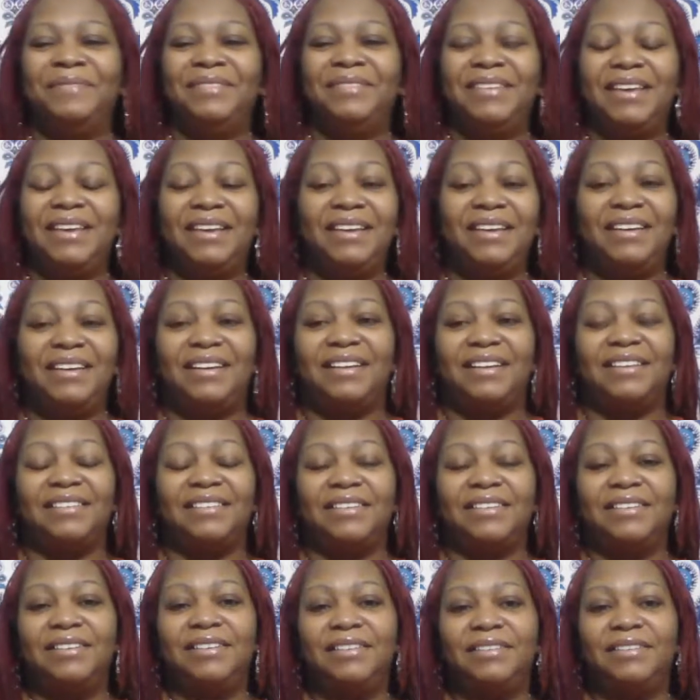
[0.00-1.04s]
Yeah.
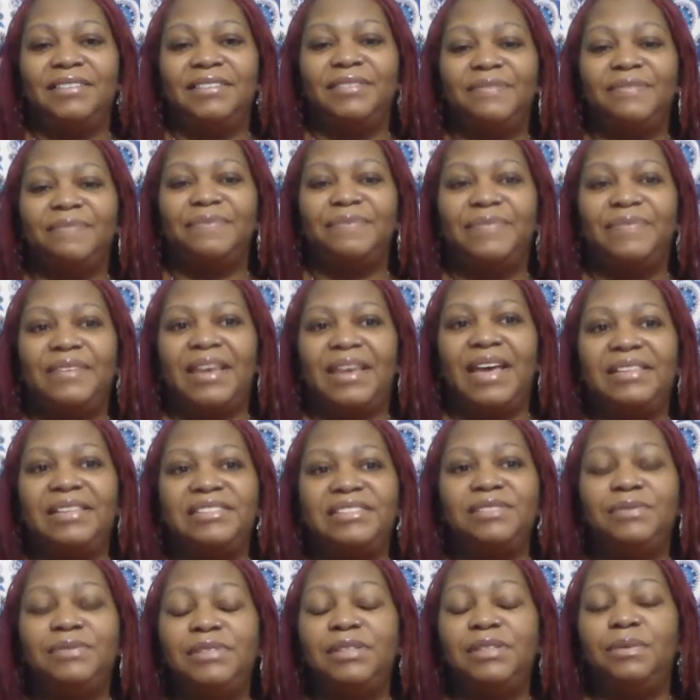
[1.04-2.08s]
I
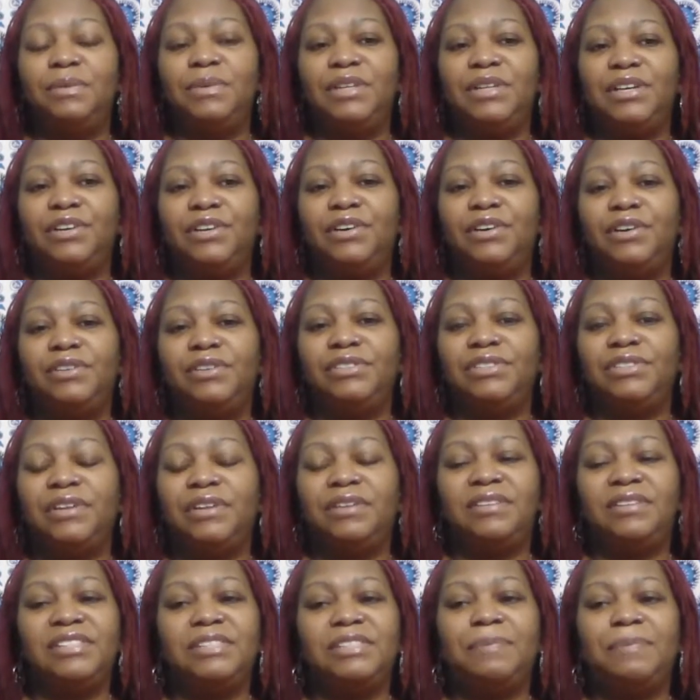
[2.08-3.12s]
just really want to encourage y'all
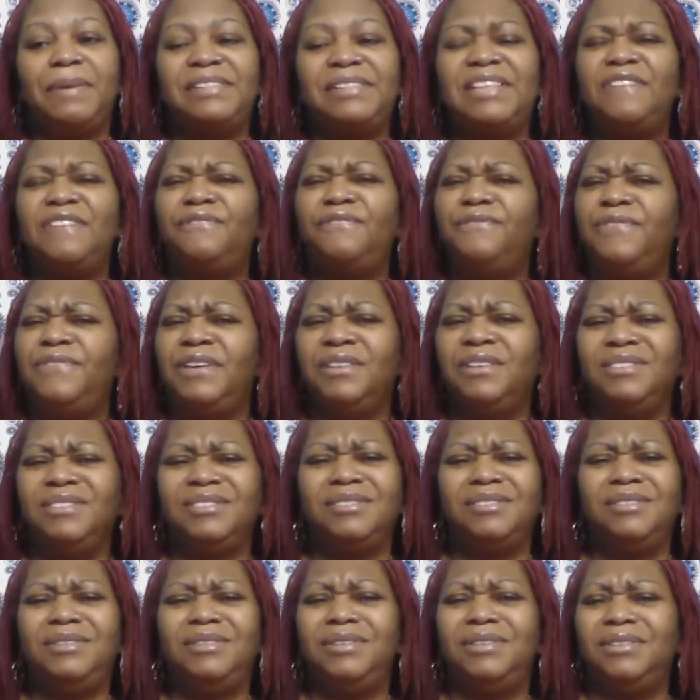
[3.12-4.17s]
in this space. It
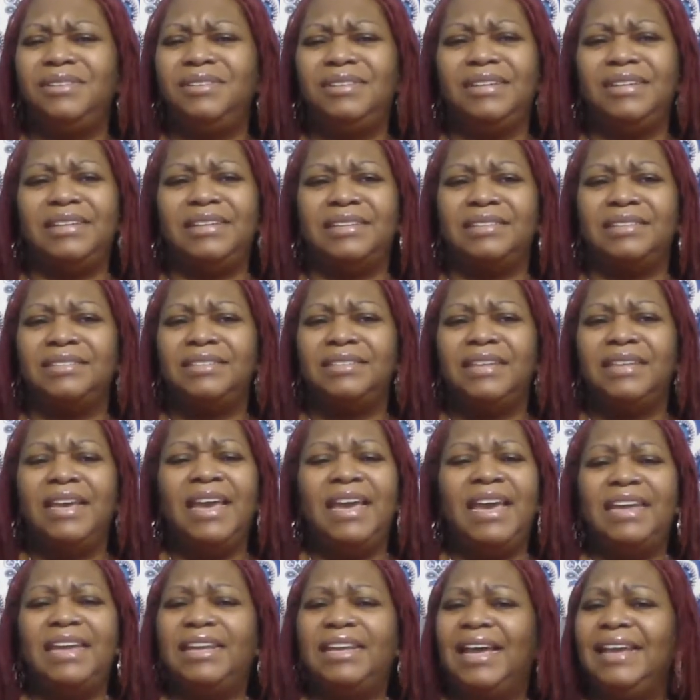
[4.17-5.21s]
feels good.
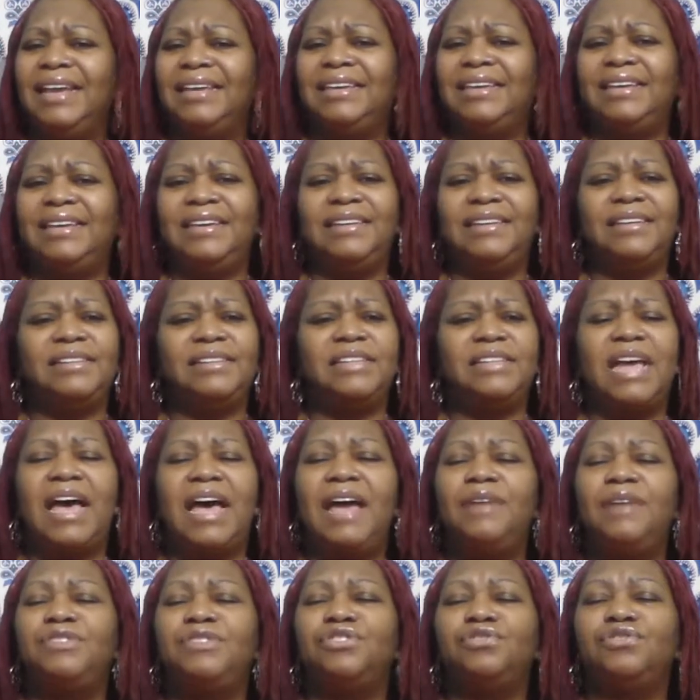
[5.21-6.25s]
And I get it.
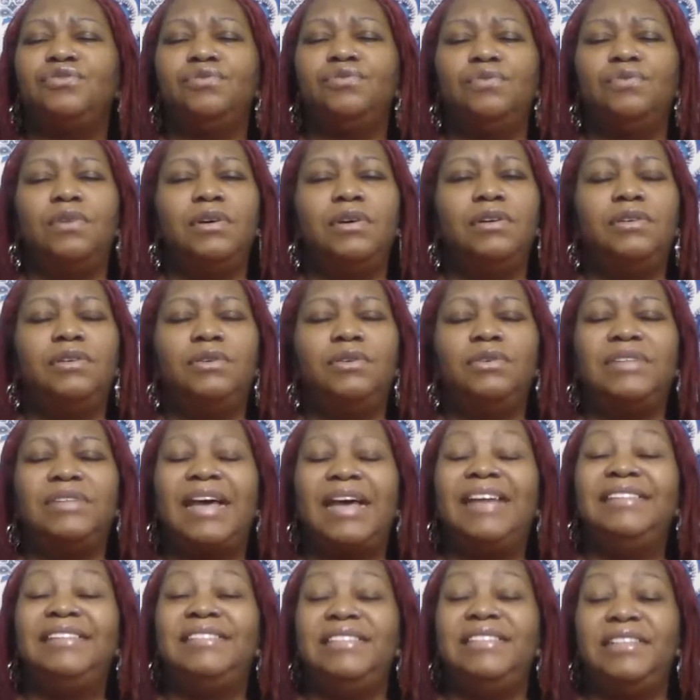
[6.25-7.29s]
I struggled.
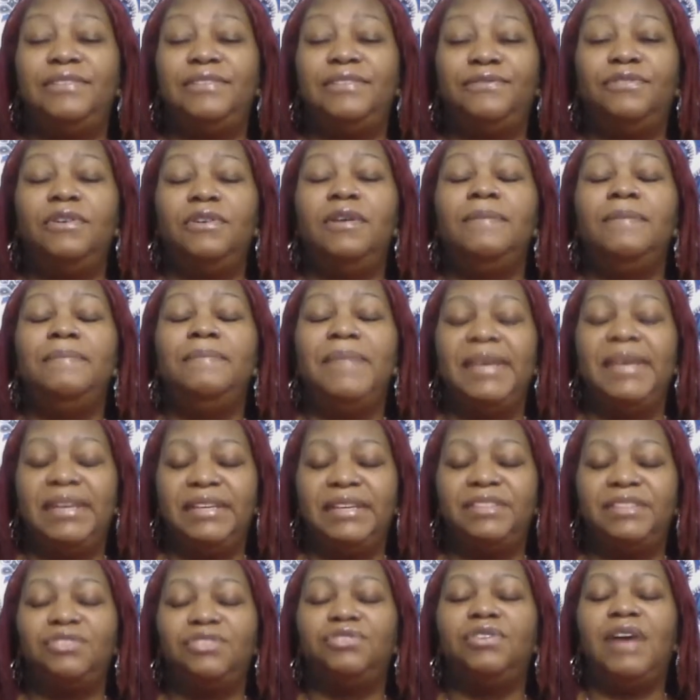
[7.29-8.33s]
I did for a
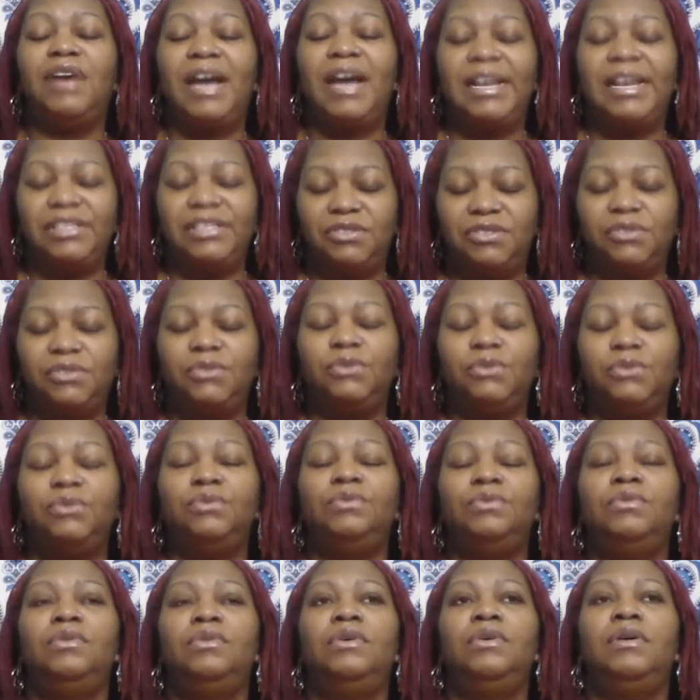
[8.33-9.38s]
minute try
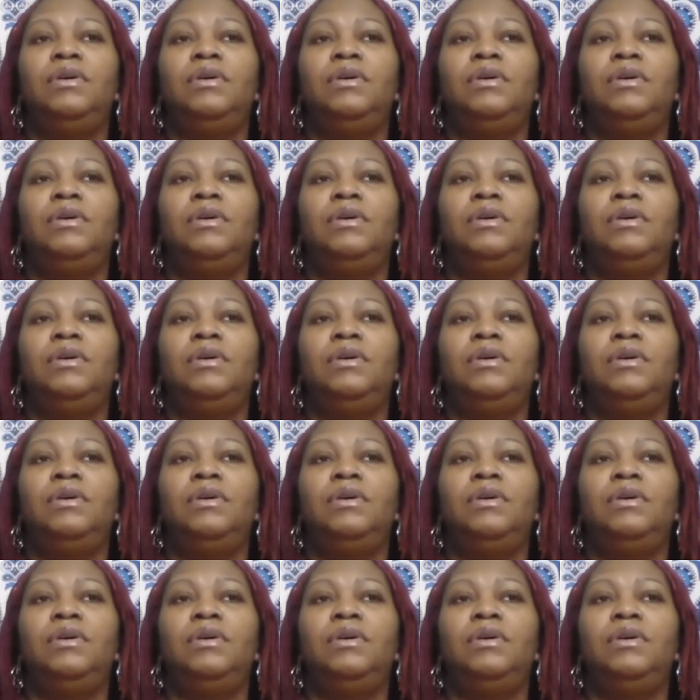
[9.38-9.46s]
to